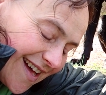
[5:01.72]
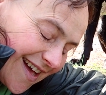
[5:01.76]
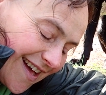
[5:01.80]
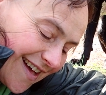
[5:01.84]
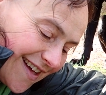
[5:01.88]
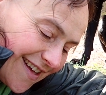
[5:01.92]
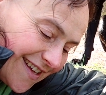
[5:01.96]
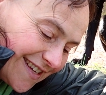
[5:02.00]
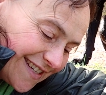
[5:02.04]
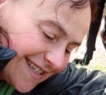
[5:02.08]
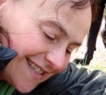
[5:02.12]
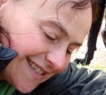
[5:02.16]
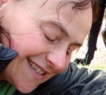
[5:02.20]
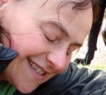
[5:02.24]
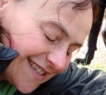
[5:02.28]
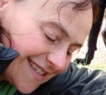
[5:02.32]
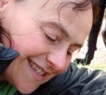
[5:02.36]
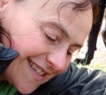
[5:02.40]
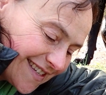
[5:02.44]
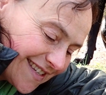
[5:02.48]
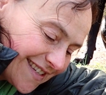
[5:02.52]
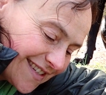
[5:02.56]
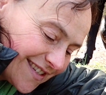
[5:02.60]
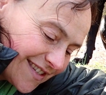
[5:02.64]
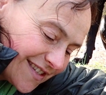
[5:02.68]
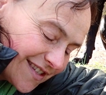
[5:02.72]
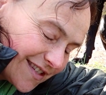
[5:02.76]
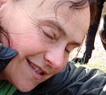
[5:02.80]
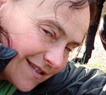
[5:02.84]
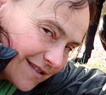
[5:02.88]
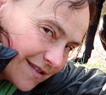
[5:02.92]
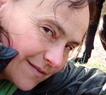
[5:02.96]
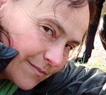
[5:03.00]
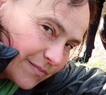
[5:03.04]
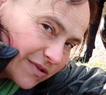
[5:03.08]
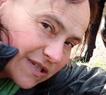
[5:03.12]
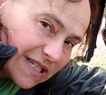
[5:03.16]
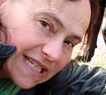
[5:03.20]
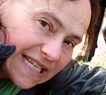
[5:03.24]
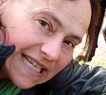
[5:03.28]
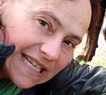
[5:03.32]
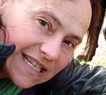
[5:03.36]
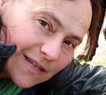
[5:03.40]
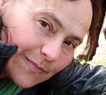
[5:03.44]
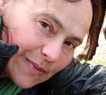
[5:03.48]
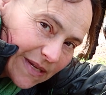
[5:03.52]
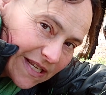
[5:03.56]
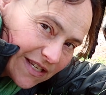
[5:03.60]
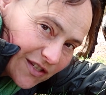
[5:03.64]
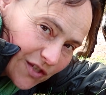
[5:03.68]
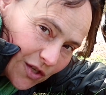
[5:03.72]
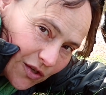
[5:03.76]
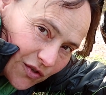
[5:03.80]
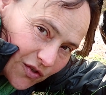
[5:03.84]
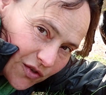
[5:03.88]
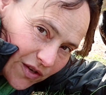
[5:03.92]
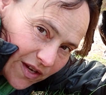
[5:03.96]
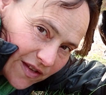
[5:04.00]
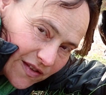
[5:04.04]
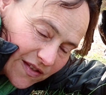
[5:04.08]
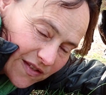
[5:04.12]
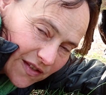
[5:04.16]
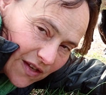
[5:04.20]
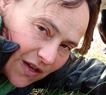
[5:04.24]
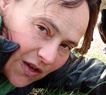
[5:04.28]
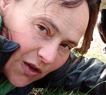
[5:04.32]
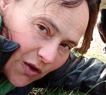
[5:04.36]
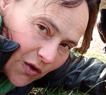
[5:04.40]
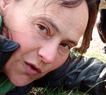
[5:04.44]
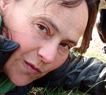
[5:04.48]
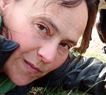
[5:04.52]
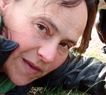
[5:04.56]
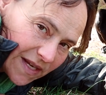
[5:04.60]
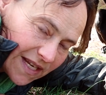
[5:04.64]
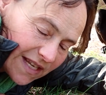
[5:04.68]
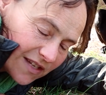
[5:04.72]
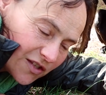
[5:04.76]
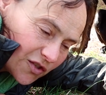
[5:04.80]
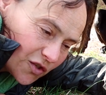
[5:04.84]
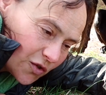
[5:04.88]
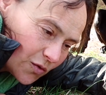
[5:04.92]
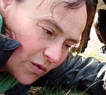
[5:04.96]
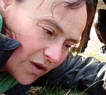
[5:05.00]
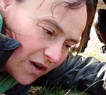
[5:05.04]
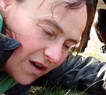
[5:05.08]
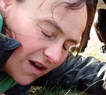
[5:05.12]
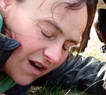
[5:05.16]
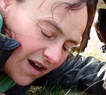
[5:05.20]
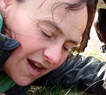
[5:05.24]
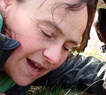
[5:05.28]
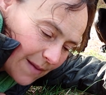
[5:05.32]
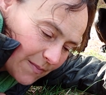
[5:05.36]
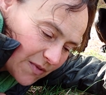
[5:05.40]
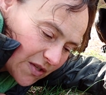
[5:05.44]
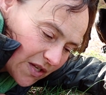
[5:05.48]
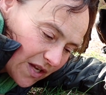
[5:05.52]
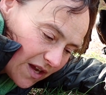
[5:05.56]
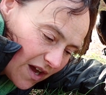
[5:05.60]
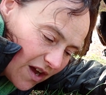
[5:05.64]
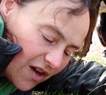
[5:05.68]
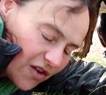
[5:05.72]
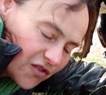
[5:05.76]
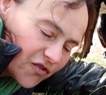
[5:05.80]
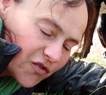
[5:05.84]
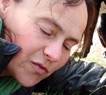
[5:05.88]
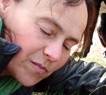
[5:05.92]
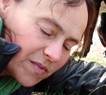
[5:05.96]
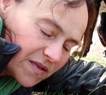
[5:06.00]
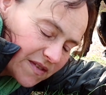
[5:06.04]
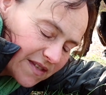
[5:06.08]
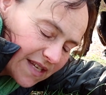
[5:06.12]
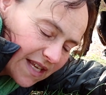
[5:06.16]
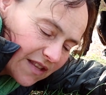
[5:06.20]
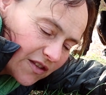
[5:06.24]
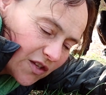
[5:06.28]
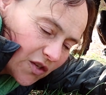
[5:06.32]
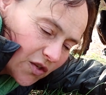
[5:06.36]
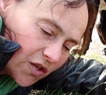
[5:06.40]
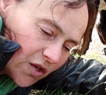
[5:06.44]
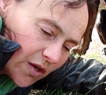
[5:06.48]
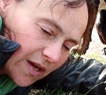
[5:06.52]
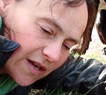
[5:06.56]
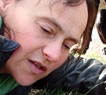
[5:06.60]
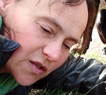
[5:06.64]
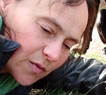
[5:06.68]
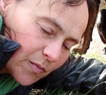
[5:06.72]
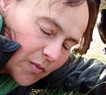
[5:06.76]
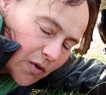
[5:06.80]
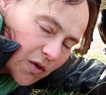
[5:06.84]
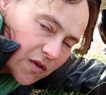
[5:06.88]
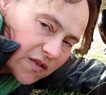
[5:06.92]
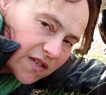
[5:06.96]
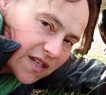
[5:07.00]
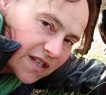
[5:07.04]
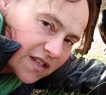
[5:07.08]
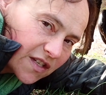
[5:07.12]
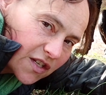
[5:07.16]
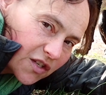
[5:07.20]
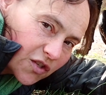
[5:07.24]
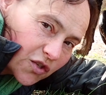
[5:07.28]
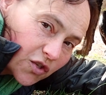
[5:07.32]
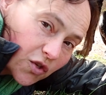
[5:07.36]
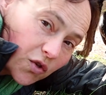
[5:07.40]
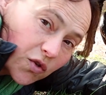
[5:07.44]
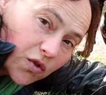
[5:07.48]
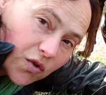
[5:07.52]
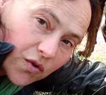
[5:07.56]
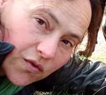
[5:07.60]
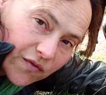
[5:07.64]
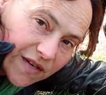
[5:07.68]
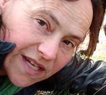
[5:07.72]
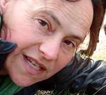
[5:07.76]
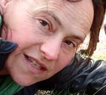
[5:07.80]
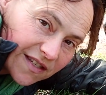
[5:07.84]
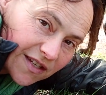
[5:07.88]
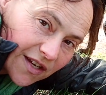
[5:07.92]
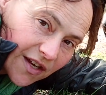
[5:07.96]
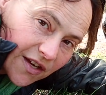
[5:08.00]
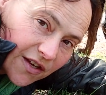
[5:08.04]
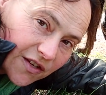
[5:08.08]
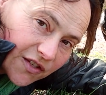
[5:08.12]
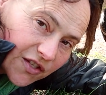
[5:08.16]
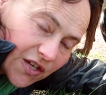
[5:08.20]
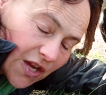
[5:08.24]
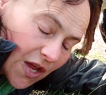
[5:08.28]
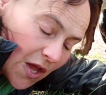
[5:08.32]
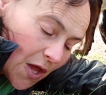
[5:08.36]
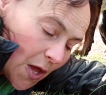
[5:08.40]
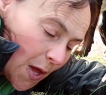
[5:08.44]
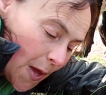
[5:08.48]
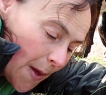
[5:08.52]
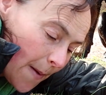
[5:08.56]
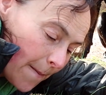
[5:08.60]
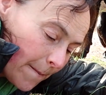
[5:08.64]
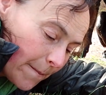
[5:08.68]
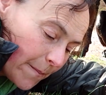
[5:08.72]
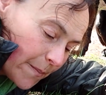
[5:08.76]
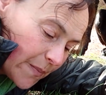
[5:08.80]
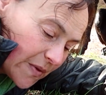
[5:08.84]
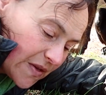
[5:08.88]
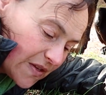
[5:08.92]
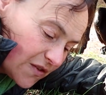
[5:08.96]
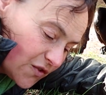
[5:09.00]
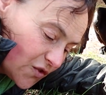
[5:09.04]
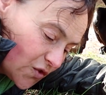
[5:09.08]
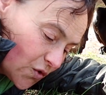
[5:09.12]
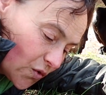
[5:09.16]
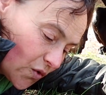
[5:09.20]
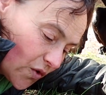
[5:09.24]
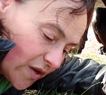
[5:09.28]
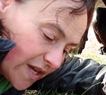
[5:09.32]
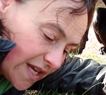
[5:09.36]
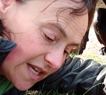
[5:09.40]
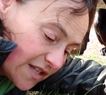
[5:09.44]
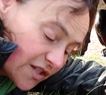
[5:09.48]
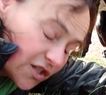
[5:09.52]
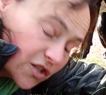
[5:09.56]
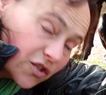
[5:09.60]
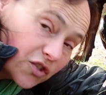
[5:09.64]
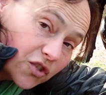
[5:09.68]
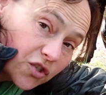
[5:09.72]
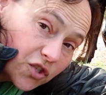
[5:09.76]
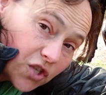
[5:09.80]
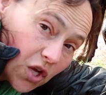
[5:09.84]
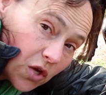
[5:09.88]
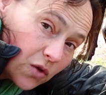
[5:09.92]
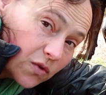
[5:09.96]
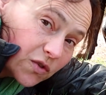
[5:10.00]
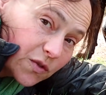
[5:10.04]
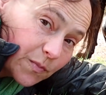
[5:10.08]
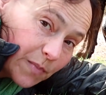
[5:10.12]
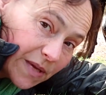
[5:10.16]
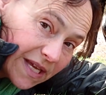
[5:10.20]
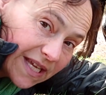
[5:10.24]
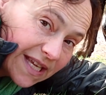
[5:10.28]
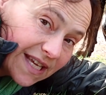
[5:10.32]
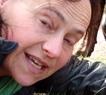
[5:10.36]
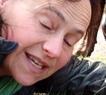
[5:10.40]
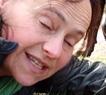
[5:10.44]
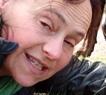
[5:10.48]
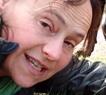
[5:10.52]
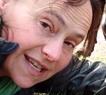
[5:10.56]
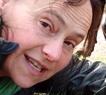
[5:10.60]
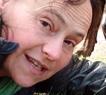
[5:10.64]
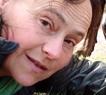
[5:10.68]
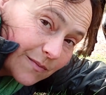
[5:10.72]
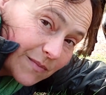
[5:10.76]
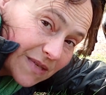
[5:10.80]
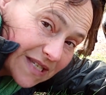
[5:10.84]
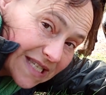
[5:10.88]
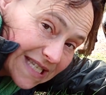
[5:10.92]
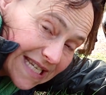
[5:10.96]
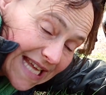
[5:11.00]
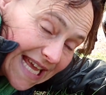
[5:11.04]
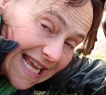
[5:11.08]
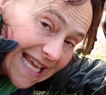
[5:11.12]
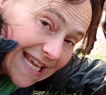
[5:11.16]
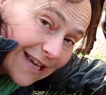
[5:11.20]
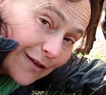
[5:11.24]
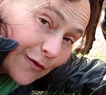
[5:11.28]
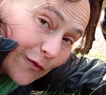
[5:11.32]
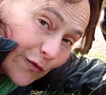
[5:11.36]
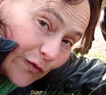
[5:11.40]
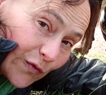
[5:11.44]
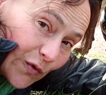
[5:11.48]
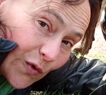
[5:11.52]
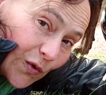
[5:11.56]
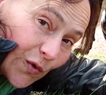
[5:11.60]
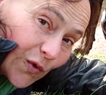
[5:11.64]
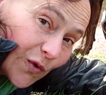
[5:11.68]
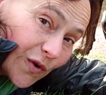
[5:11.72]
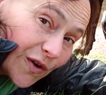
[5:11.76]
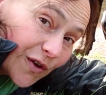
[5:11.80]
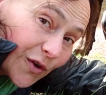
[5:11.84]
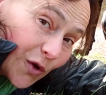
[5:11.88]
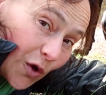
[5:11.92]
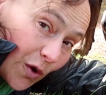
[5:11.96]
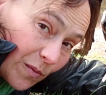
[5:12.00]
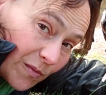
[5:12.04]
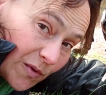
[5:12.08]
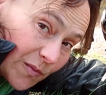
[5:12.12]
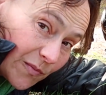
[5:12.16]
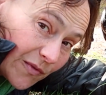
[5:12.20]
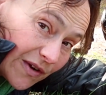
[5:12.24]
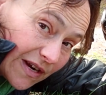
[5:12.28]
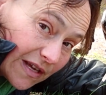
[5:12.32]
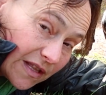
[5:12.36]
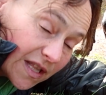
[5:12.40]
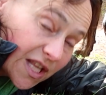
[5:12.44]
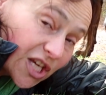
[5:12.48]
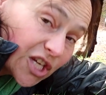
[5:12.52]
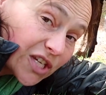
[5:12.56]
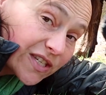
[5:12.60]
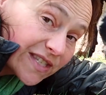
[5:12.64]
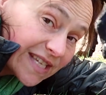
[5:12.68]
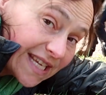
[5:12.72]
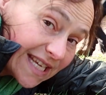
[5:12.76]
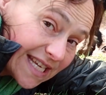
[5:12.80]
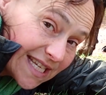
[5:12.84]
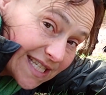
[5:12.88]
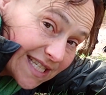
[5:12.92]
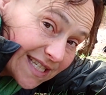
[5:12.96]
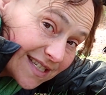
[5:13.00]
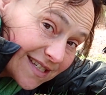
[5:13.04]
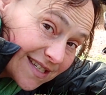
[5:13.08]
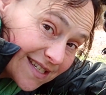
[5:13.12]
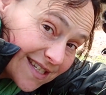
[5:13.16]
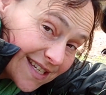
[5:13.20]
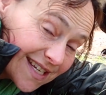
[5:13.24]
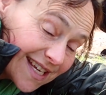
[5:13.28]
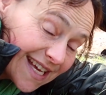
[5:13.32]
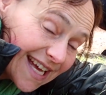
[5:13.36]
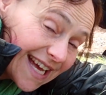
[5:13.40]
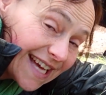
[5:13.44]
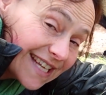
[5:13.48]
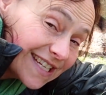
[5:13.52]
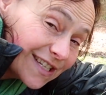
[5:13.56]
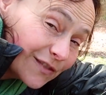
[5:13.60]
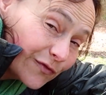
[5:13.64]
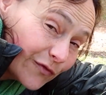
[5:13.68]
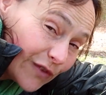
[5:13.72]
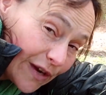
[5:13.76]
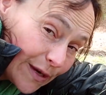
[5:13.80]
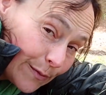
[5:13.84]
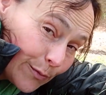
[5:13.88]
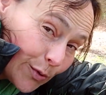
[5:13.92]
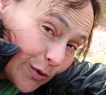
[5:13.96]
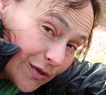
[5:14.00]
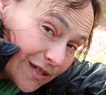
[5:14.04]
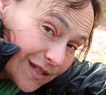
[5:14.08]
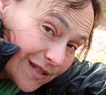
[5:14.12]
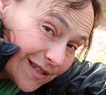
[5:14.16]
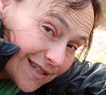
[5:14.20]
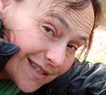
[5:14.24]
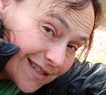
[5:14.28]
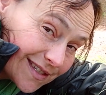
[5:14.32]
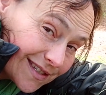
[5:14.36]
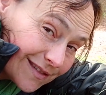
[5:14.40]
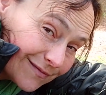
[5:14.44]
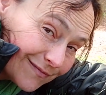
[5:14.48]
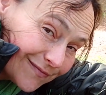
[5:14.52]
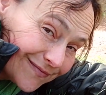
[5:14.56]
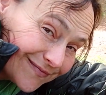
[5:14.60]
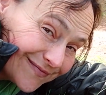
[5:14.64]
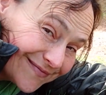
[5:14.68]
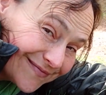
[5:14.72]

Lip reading: and please, please don't try this at home unless you are absolutely 100% you know how to process it. Do your research, but enjoy it. Don't pick it in mistake for common morel, because it isn't, and it's very poisonous.